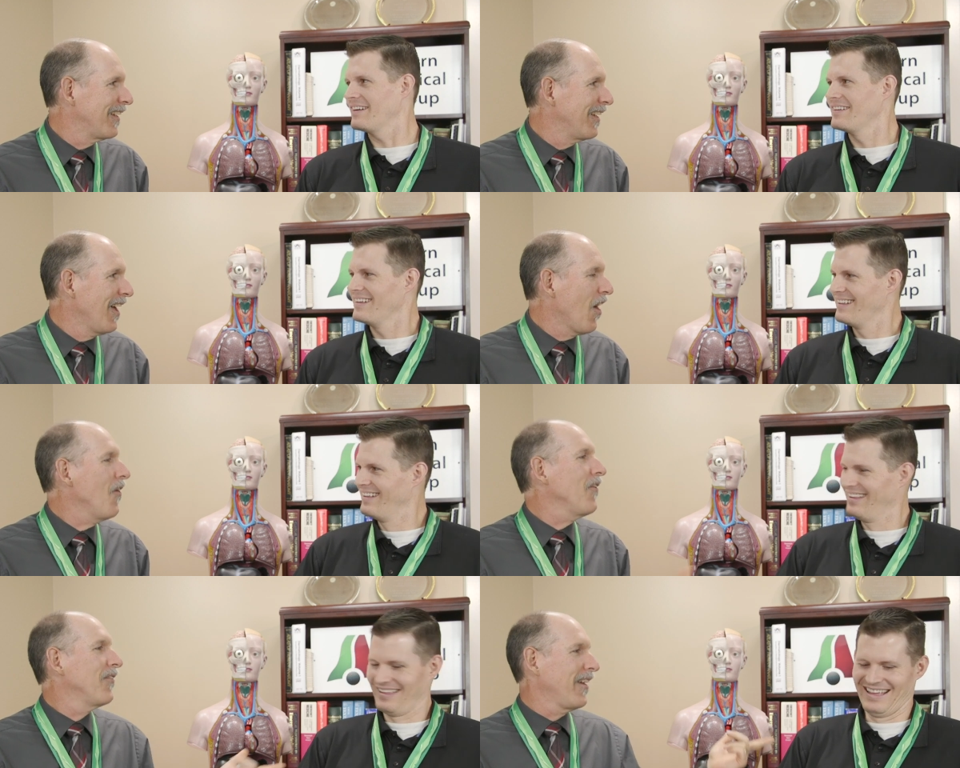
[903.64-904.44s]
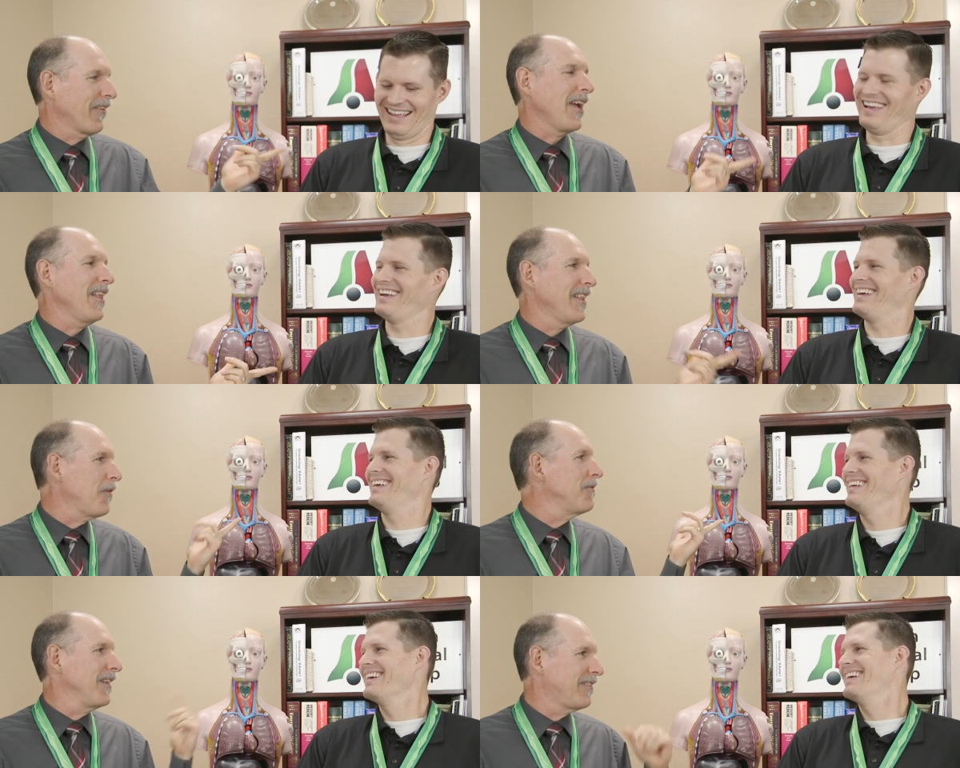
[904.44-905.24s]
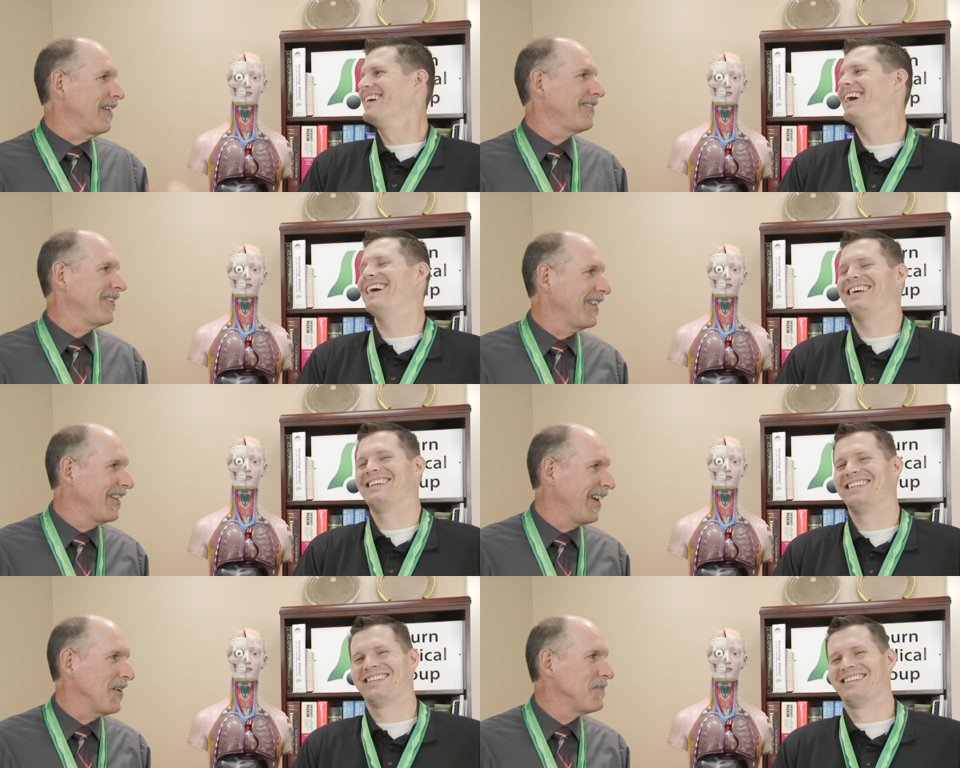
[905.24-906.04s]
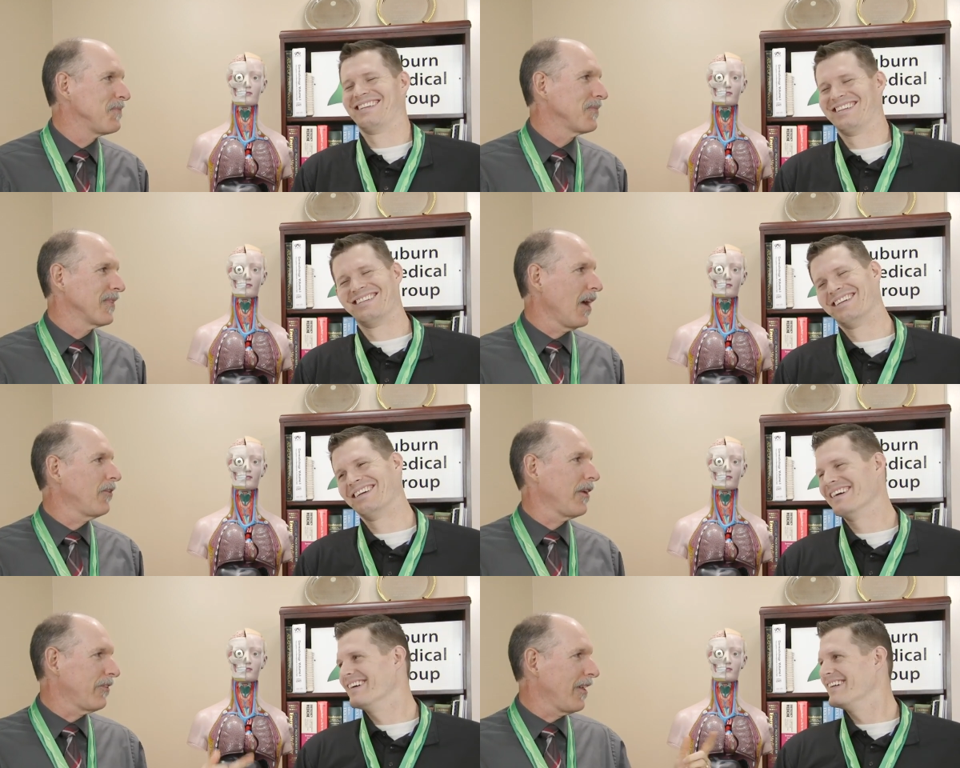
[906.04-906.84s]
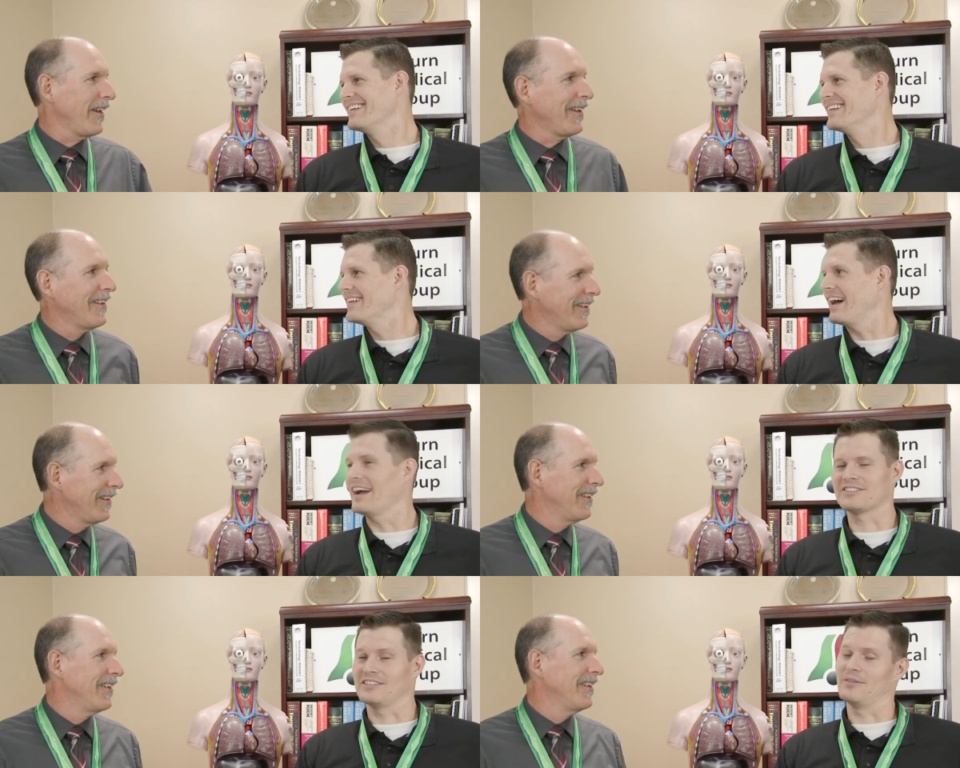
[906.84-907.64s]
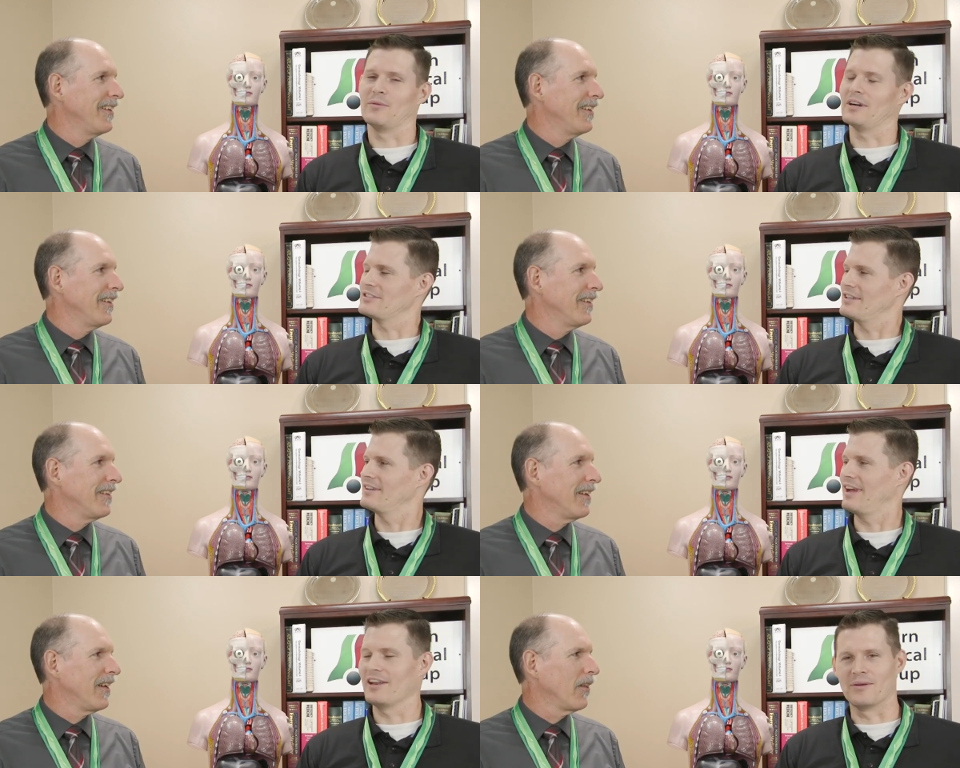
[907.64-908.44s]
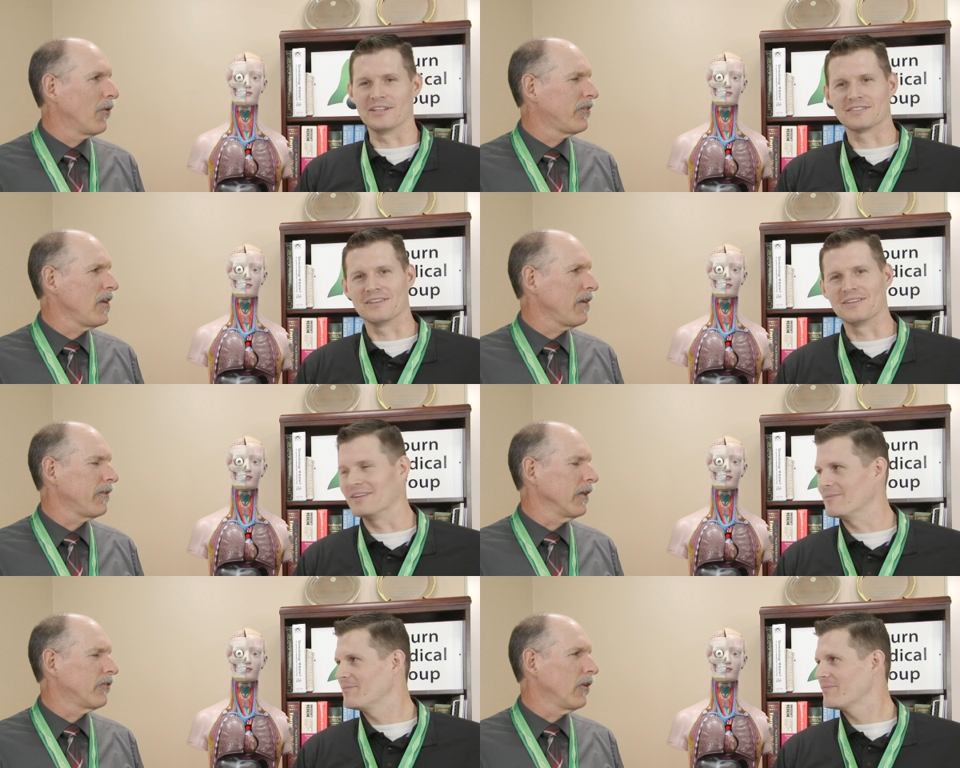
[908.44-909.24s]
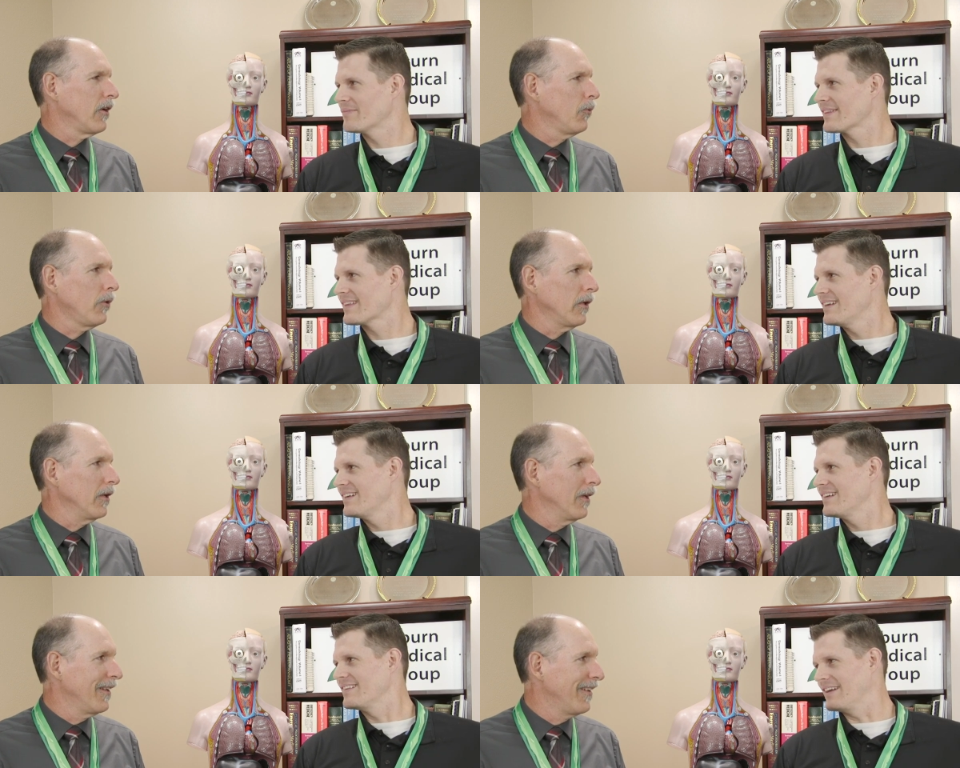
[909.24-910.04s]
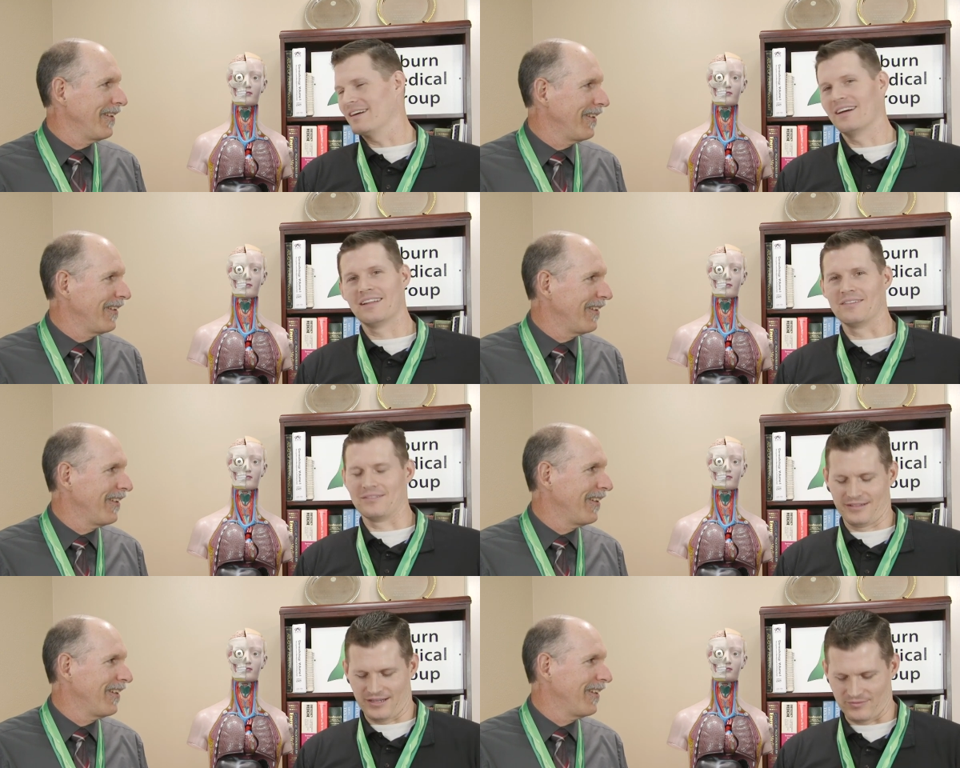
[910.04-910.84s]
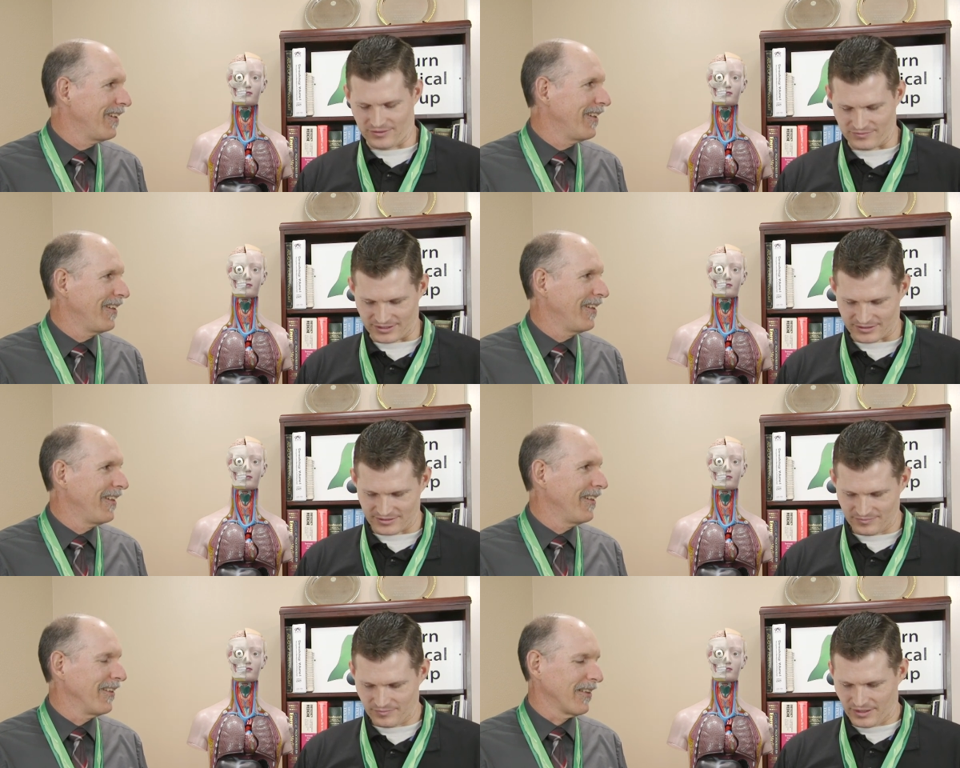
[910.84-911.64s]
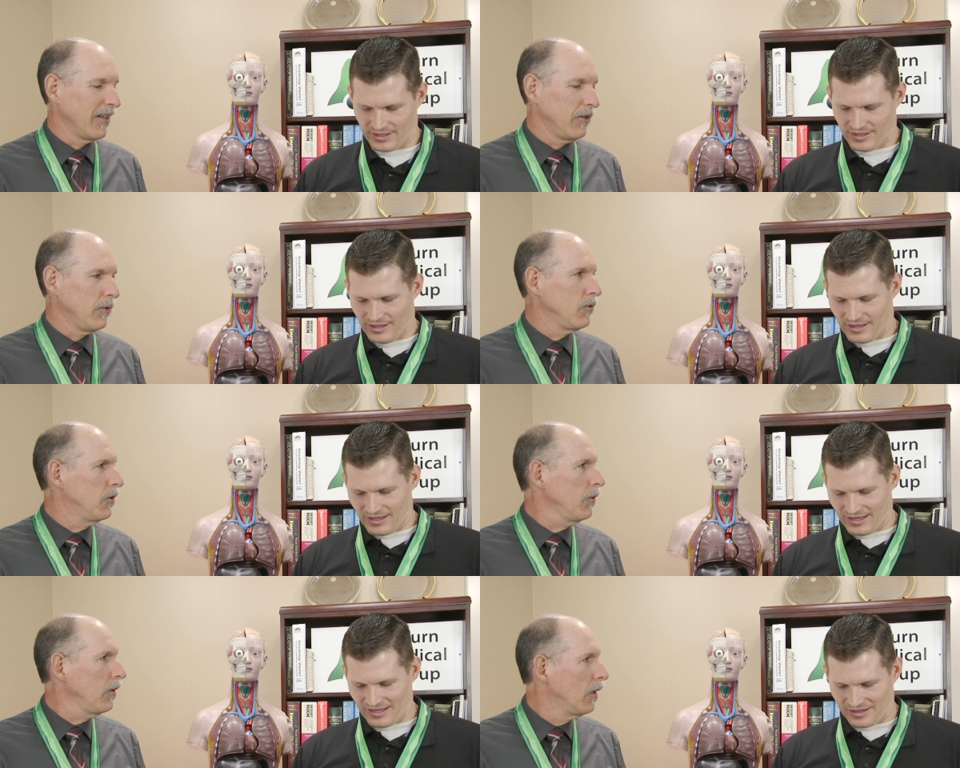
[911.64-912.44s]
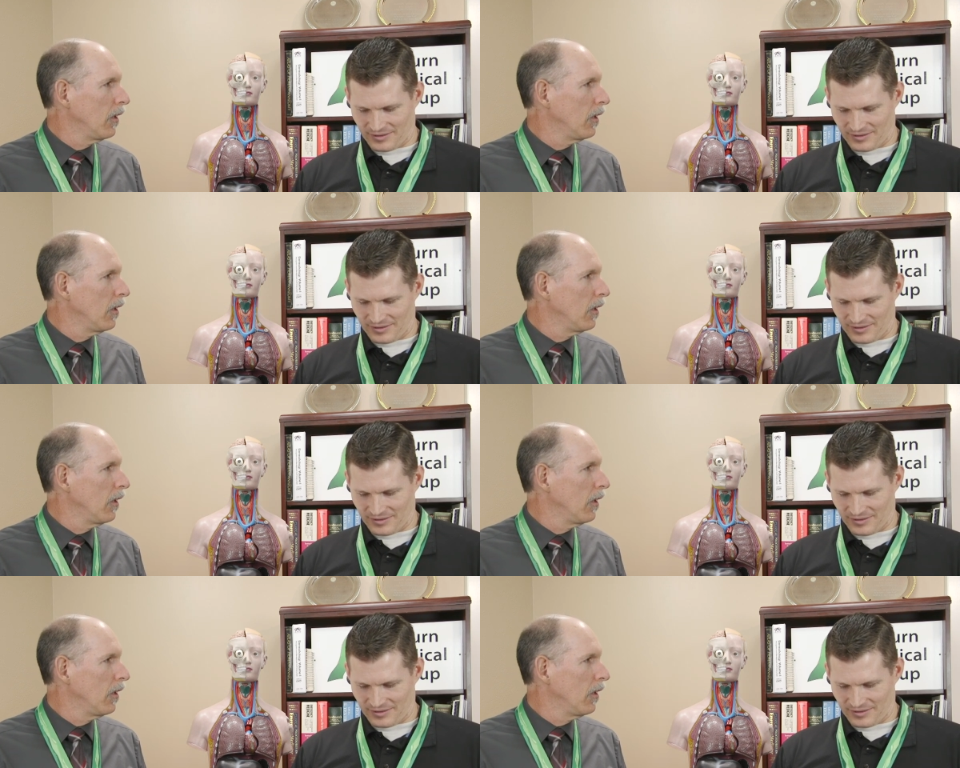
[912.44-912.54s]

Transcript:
Speaker 1: Yeah.
Speaker 2: Oh, okay. That would make sense. Yeah.
Speaker 1: I saw that. I actually didn't watch it.
Speaker 2: Anyway. Well, it's Netflix, so you wouldn't.
Speaker 1: Yeah, I have Netflix. Okay. You do?